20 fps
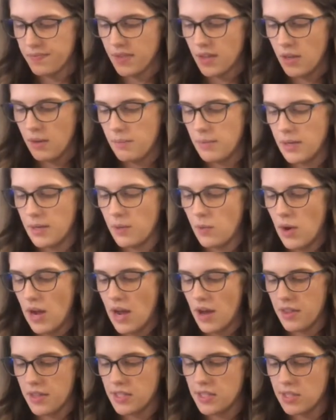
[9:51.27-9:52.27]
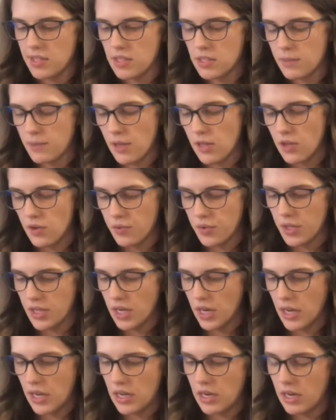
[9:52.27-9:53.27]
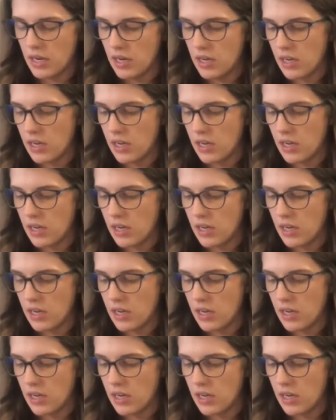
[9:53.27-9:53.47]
But wow, this is smelling really good.